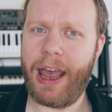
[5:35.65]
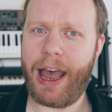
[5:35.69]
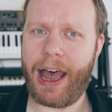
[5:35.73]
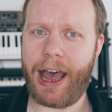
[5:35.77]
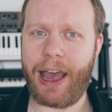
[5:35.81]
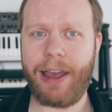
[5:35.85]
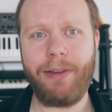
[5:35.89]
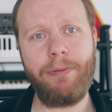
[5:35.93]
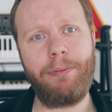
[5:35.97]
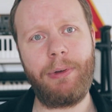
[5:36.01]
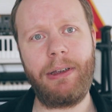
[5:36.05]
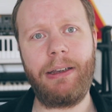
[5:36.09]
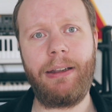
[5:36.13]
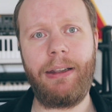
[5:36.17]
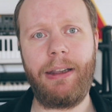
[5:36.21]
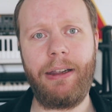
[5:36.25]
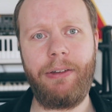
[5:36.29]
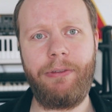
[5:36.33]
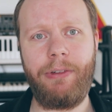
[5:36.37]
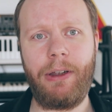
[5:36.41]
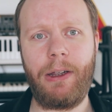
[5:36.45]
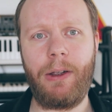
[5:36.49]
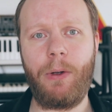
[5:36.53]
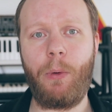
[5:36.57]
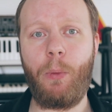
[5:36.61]
I've been
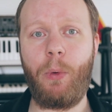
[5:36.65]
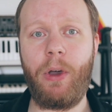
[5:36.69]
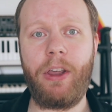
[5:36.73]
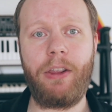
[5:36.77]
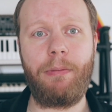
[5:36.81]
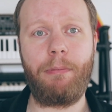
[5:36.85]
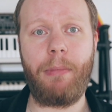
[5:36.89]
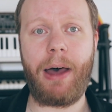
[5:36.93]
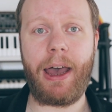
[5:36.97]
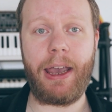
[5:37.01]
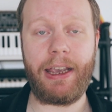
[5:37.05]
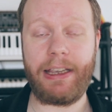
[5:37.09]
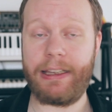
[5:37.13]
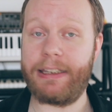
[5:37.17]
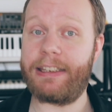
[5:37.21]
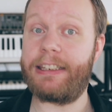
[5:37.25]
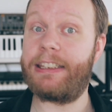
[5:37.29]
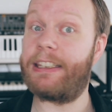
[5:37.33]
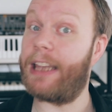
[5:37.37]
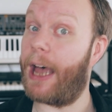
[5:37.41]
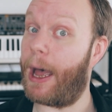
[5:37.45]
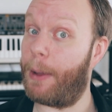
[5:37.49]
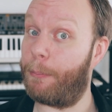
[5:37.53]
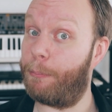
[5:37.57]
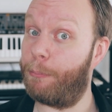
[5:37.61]
living with my
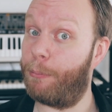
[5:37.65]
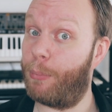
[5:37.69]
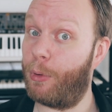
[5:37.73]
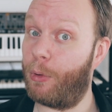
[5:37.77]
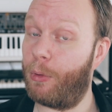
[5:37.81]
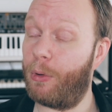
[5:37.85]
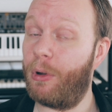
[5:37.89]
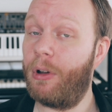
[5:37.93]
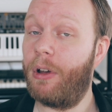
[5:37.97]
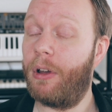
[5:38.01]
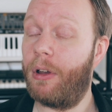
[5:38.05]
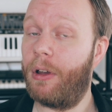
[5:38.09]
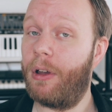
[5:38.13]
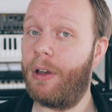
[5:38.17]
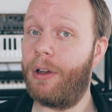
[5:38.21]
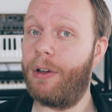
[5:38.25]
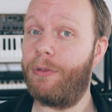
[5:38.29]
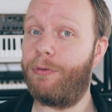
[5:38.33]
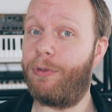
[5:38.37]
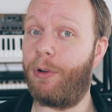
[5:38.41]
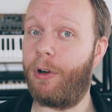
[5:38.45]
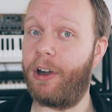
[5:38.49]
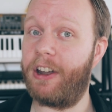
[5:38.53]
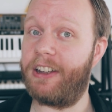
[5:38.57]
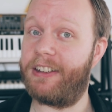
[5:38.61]
sambo
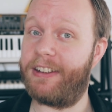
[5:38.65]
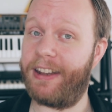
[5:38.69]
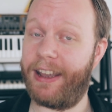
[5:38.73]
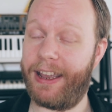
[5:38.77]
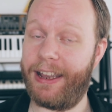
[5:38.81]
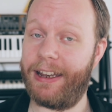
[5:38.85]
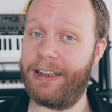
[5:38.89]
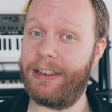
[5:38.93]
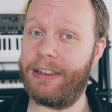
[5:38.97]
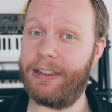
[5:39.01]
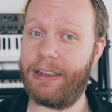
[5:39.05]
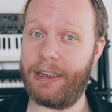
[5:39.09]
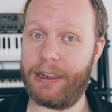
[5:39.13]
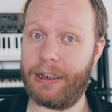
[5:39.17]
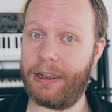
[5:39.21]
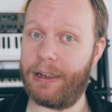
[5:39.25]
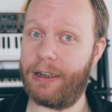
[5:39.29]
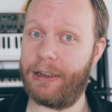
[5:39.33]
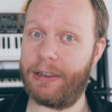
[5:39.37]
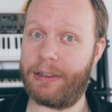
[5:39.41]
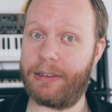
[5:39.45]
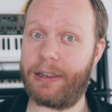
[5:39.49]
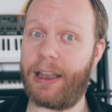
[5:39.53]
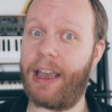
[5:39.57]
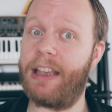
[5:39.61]
for 10 years.